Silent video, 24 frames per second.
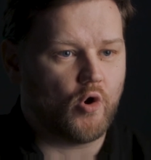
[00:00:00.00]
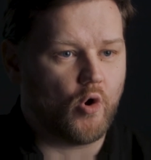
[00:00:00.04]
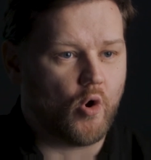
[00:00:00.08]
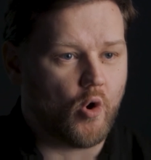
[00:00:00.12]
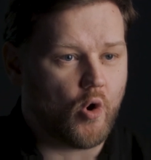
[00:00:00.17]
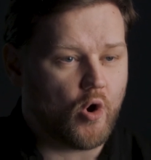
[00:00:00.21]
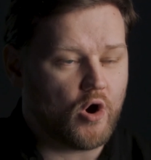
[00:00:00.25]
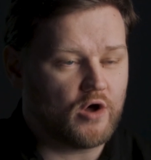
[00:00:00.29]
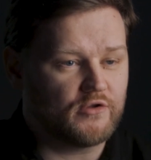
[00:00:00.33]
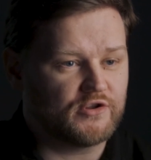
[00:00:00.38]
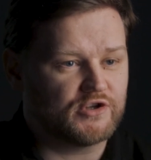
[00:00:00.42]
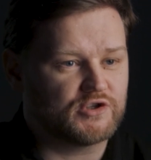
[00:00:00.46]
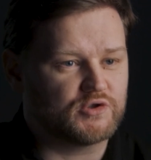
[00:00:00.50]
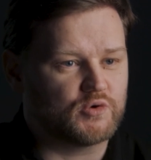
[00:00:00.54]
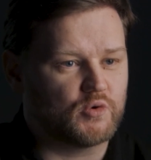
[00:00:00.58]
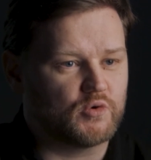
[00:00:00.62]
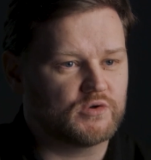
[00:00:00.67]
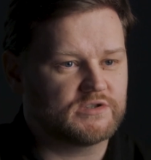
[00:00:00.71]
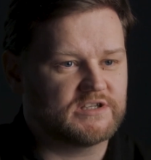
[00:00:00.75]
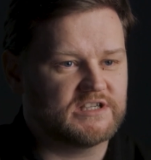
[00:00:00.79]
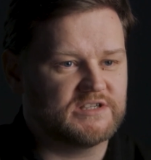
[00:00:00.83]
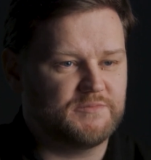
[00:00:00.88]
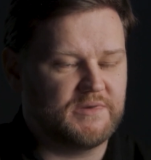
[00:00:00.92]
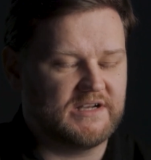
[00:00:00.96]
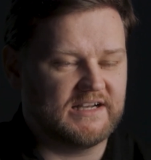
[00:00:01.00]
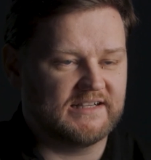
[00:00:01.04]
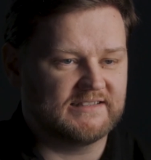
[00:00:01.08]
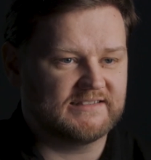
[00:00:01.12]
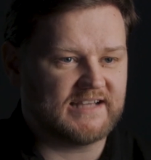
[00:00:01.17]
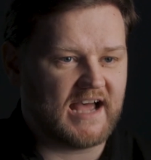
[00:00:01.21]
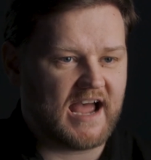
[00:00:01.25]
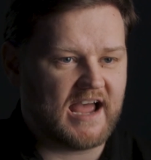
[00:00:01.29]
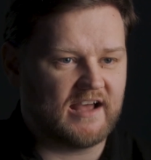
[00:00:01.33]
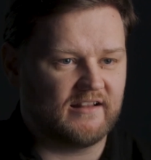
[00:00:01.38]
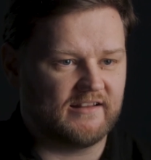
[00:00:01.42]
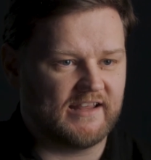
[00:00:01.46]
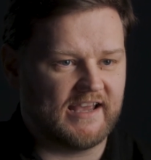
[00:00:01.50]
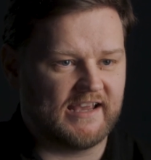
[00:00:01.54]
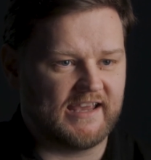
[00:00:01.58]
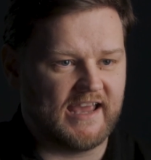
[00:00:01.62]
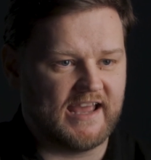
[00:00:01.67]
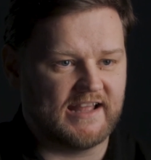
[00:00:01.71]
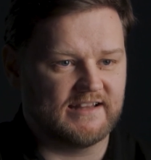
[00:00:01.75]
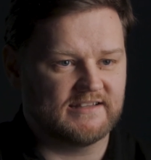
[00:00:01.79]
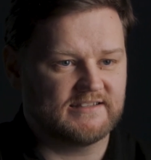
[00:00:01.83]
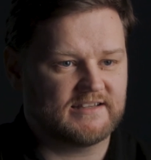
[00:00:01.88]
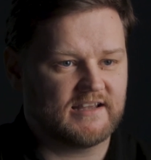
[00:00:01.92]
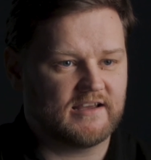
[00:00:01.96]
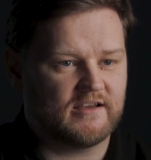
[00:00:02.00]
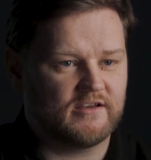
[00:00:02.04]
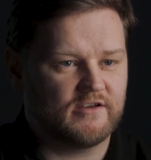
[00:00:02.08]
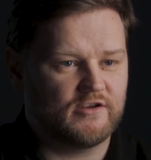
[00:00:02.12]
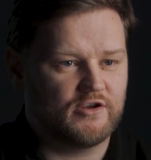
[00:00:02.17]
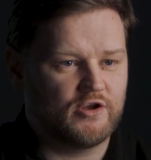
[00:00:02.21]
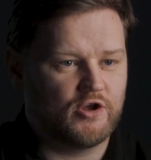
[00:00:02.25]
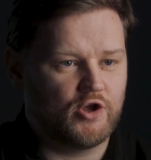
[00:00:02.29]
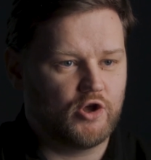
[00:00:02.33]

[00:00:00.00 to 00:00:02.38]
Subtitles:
or the sources being entirely against it.